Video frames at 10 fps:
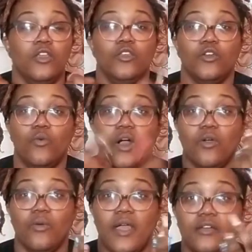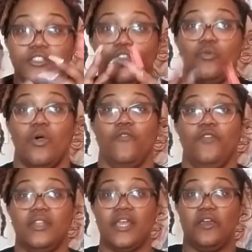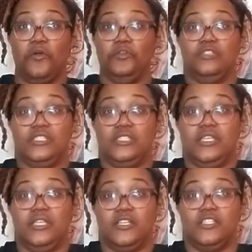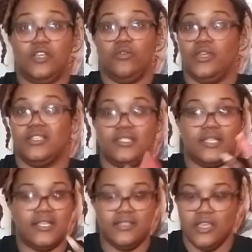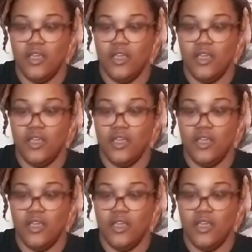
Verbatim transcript: You can walk around, so you won't feel like you're, you're just sitting there soaking, because that's